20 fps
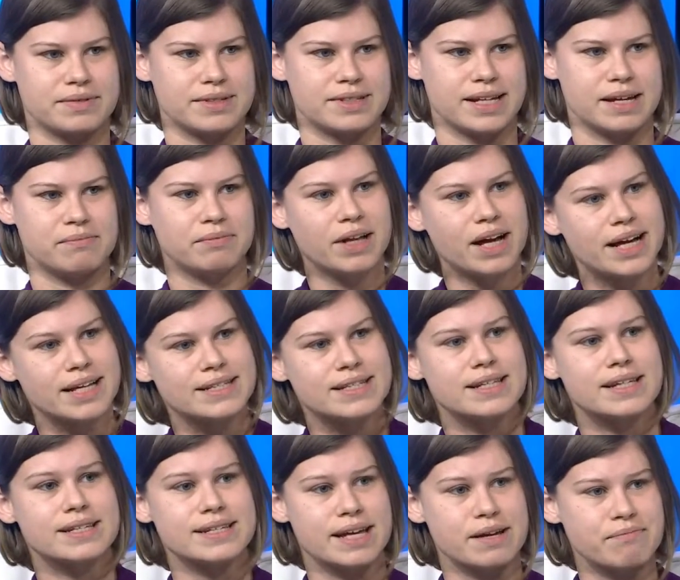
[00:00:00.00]
same lines and
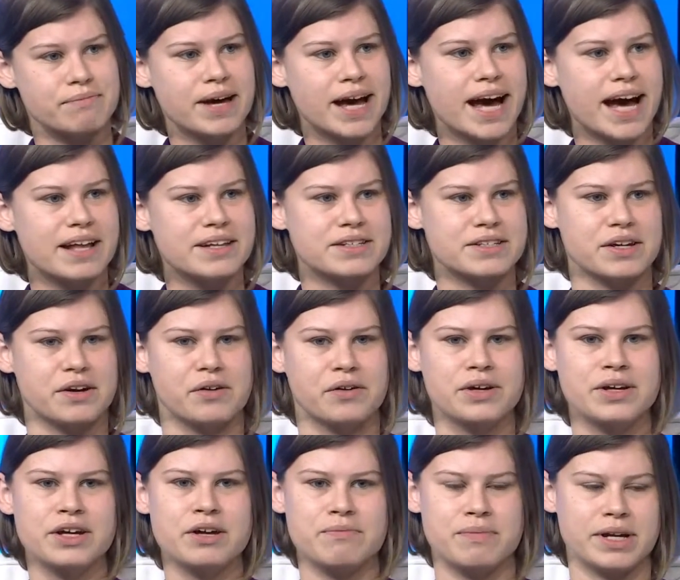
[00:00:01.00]
the same path. So
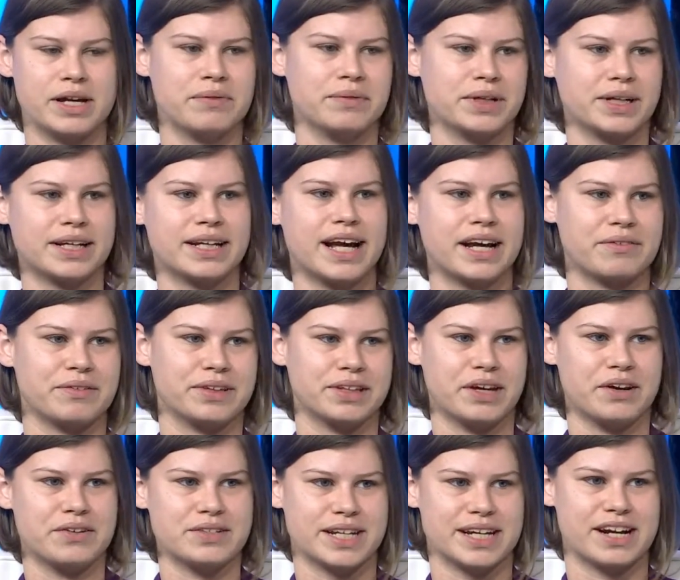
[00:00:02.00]
being able to connect with
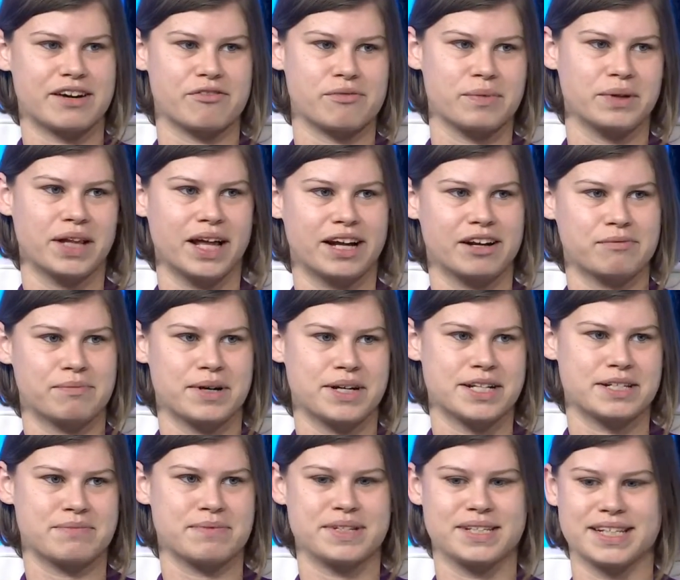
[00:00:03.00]
those, I hear from a lot of
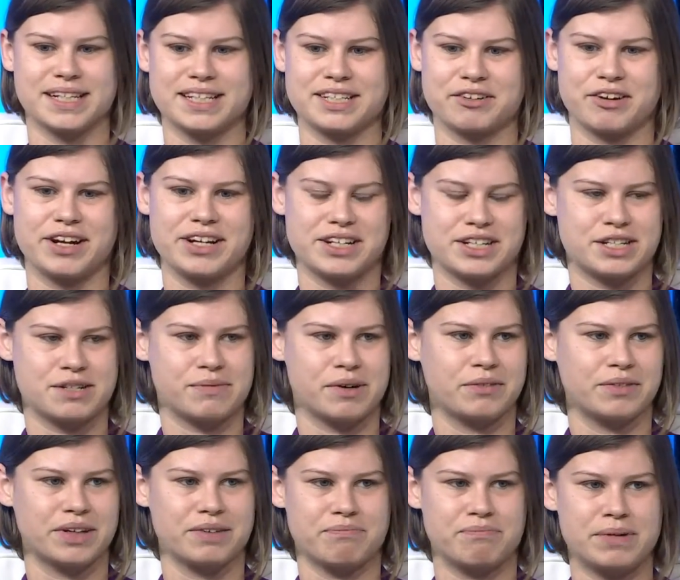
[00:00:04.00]
participants that it's great just to be
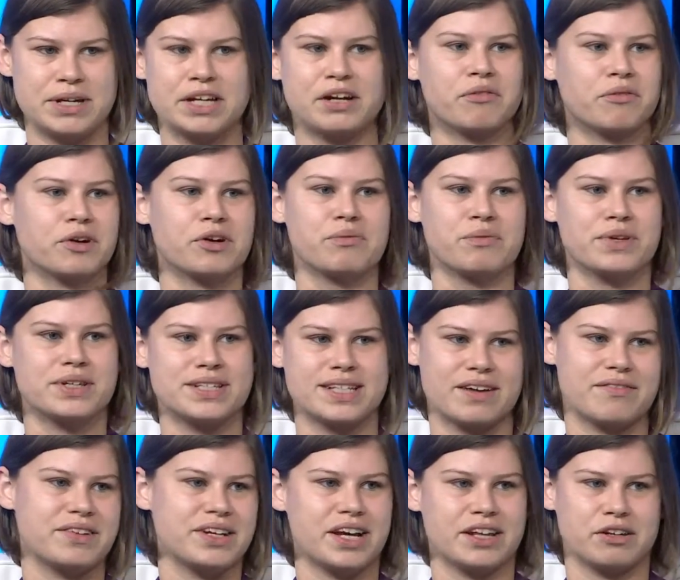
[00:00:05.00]
able to be in a room with
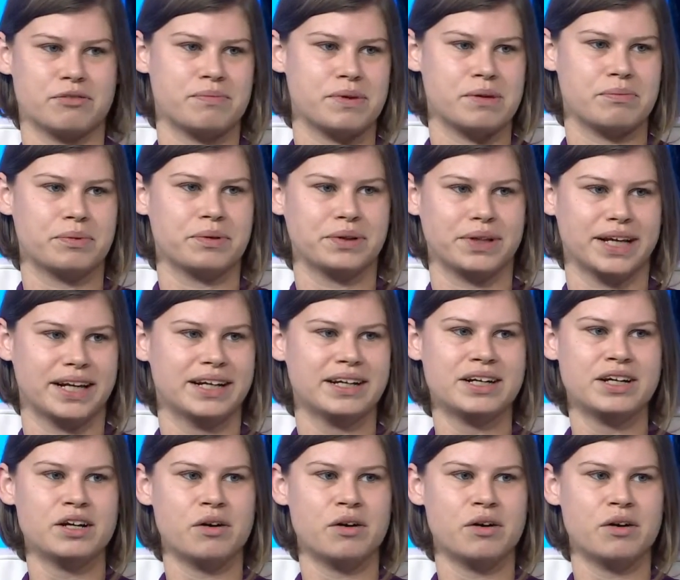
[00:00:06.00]
70 other people that